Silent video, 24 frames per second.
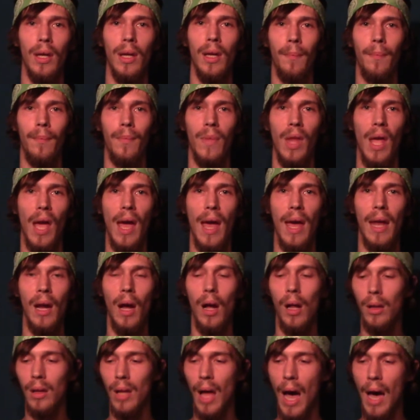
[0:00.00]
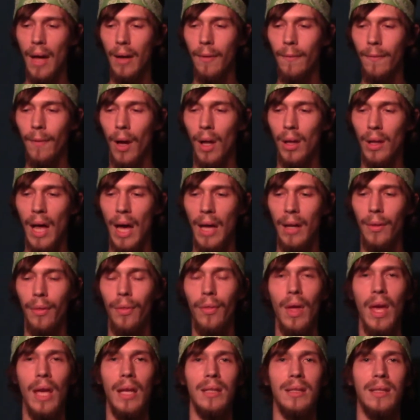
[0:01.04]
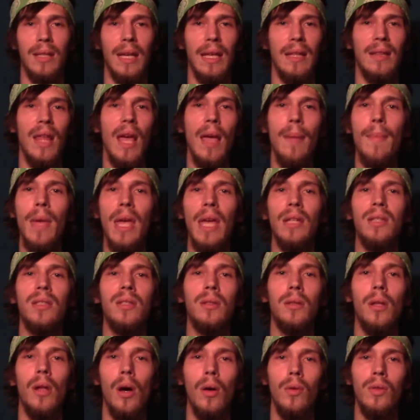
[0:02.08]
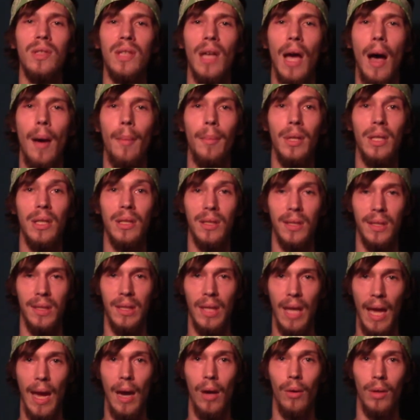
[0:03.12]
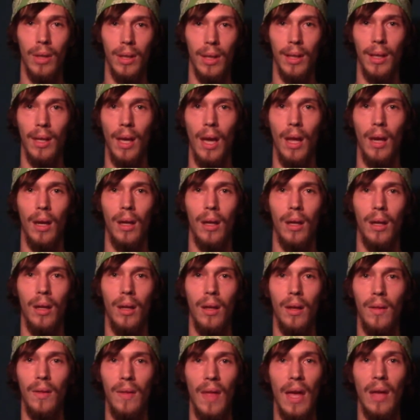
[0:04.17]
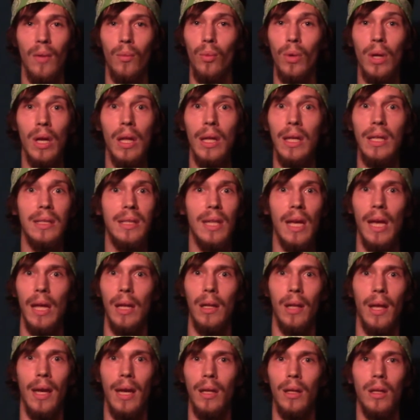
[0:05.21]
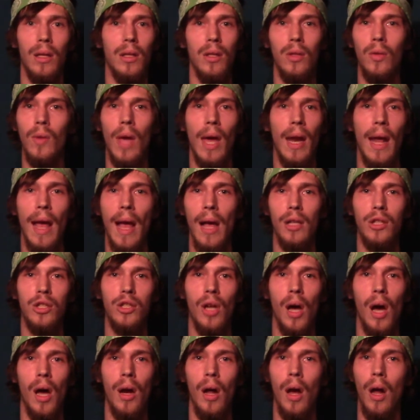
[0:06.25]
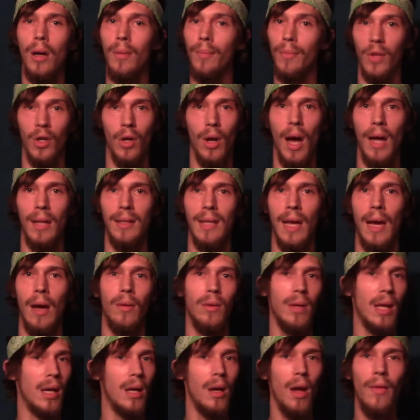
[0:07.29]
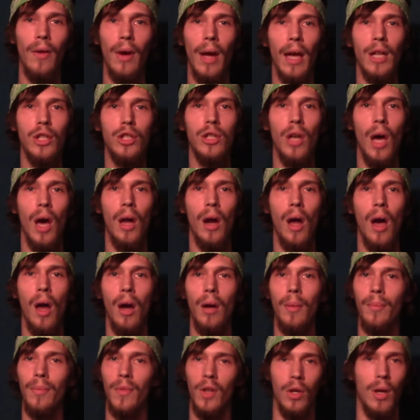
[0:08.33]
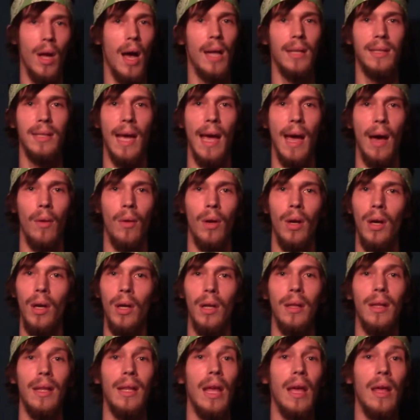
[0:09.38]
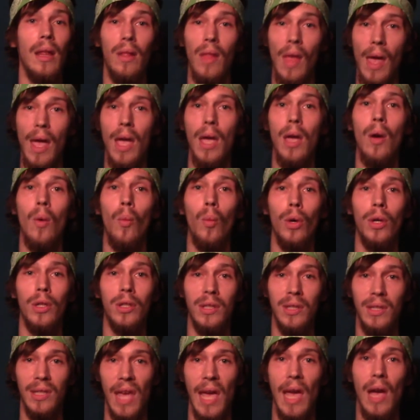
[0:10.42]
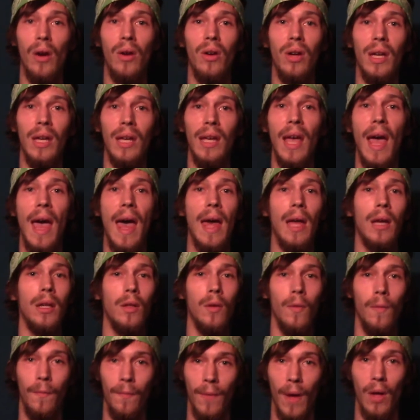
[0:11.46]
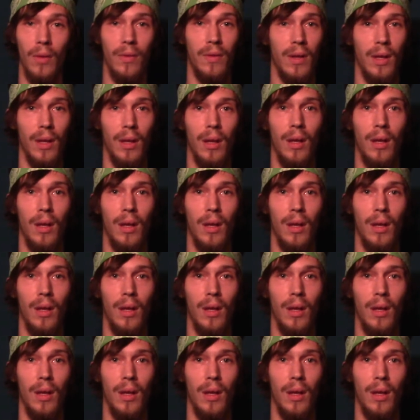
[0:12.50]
And a lot of things, like, they made slow zombies scary again. They really did. Like, you get a headshot on them, they're not down. Get another headshot on them, they're not down. They were scary and you felt it.